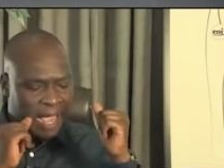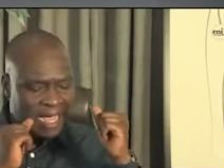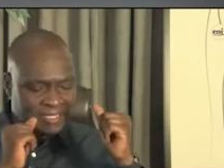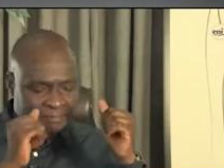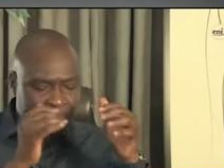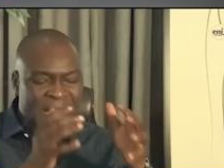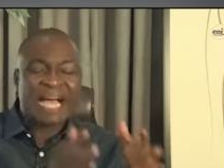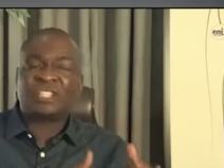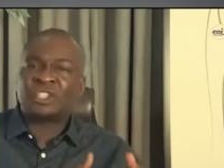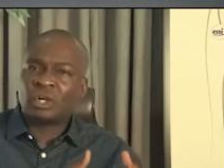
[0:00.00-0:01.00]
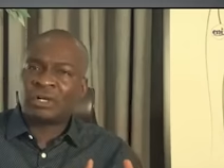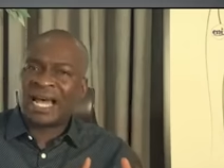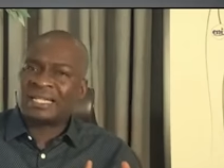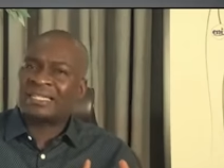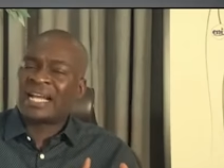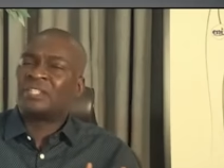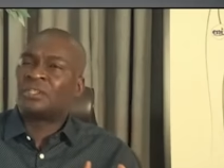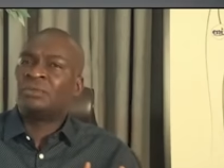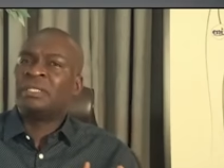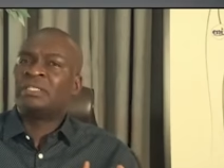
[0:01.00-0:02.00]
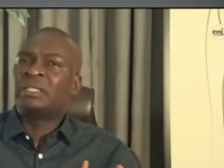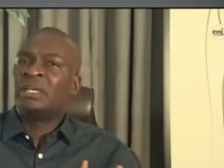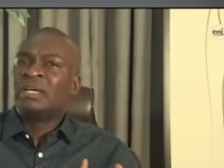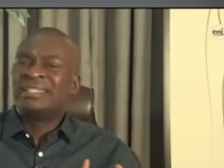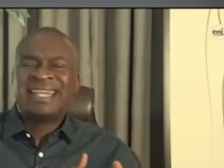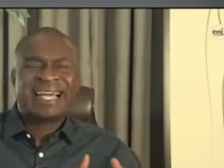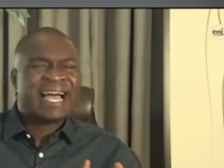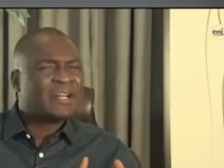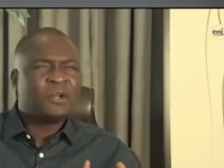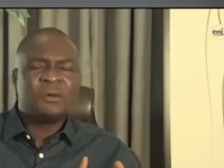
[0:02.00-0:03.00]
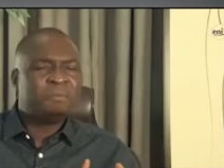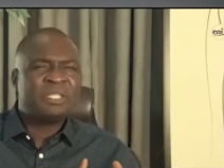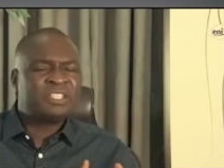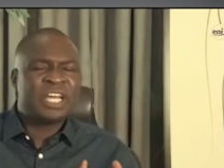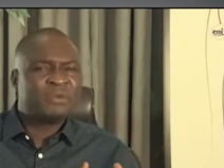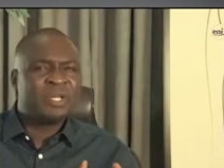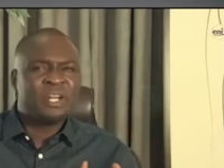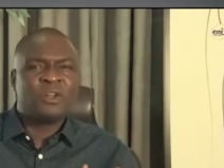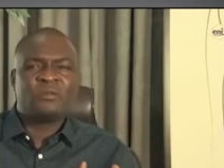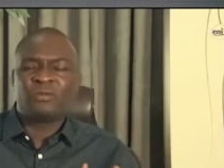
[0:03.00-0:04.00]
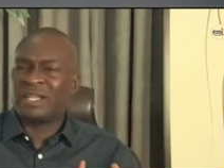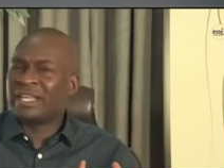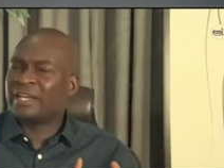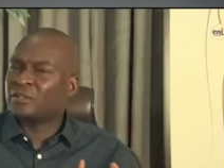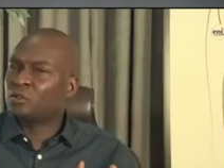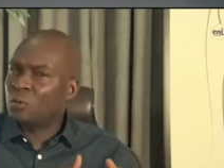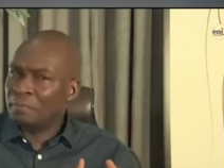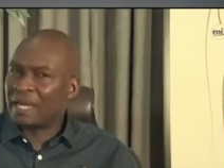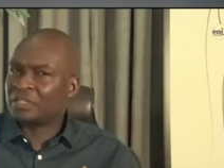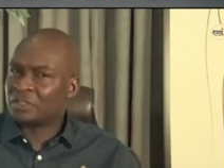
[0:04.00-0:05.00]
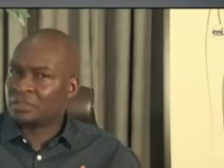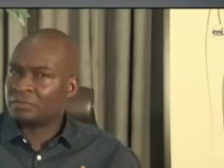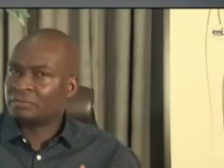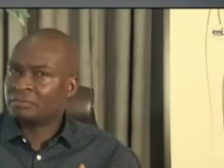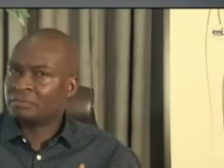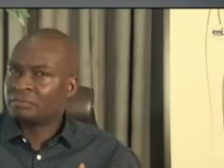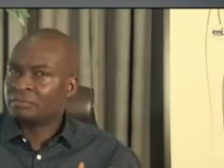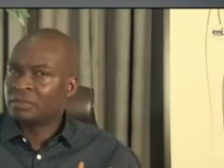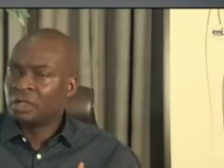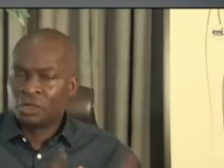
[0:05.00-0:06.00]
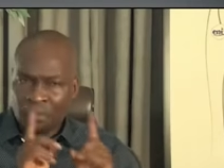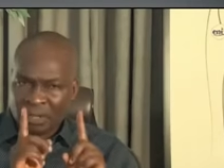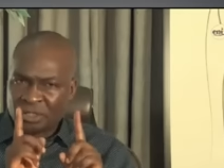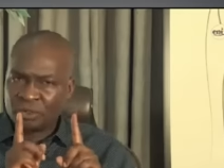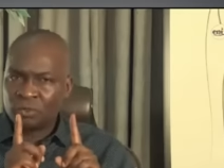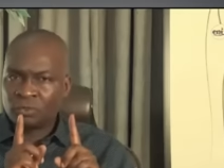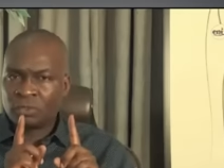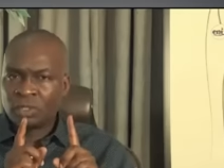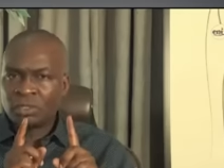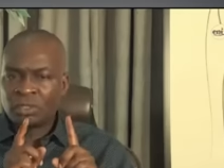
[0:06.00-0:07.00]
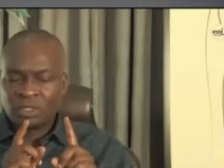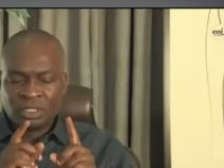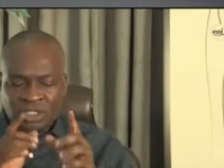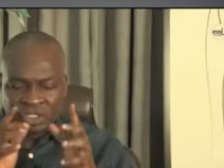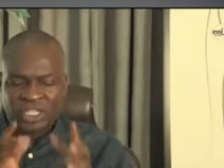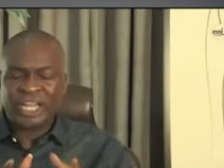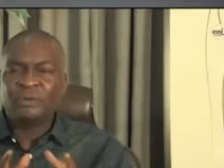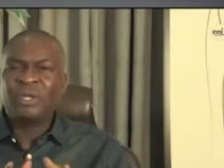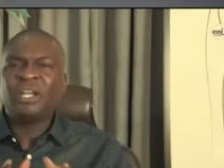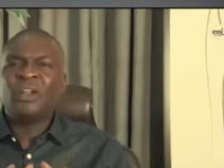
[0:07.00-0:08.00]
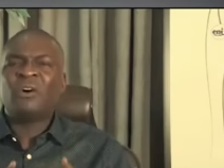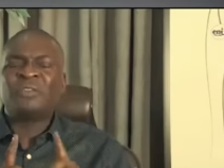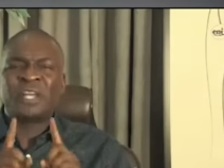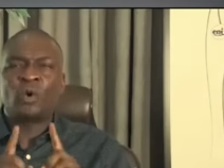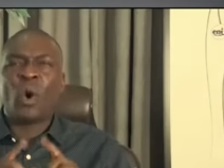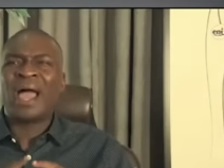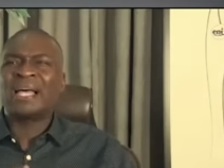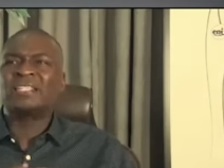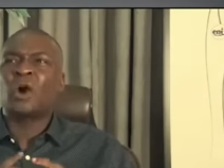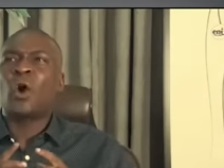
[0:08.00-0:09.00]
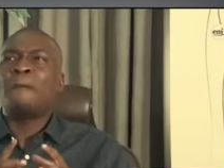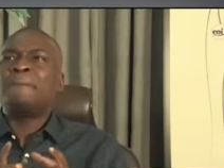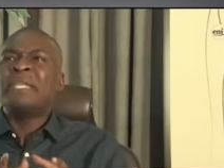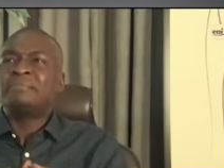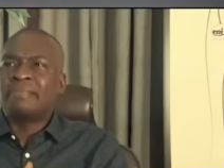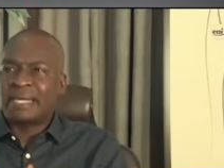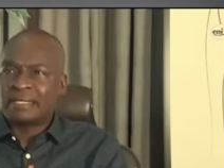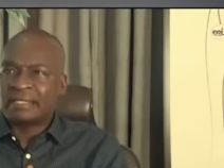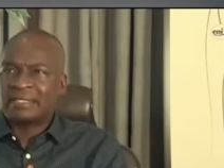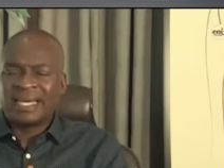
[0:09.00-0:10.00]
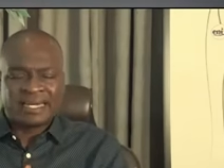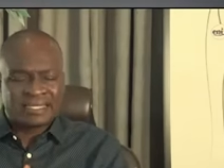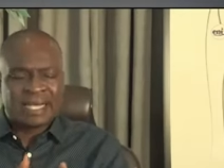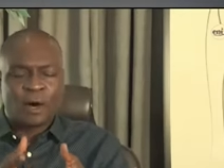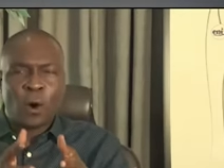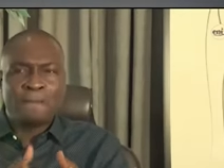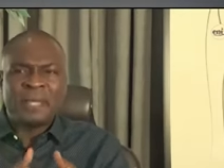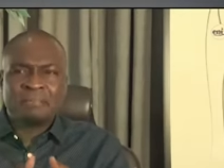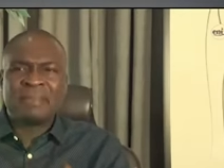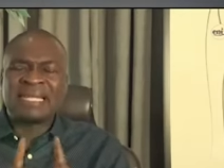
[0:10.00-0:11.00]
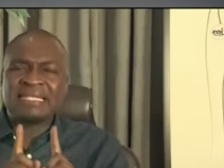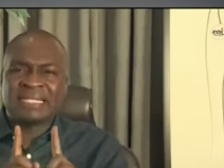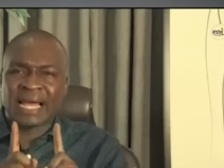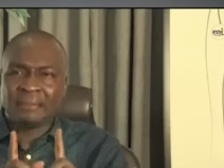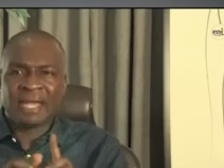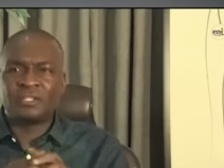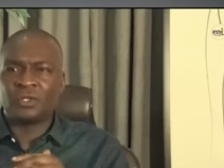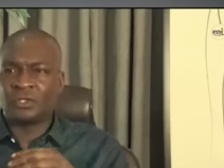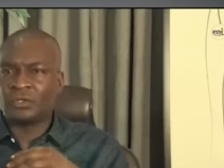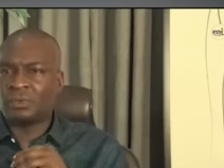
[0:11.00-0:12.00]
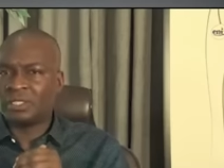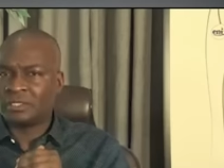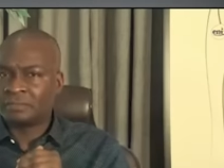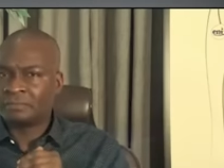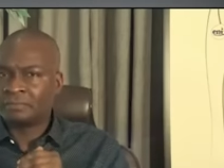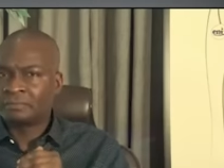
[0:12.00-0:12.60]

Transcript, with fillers: has passion attached to it. There cannot be genuine love when there is no passion. Number two, genuine love requires commitment. There is a commitment dimension to it.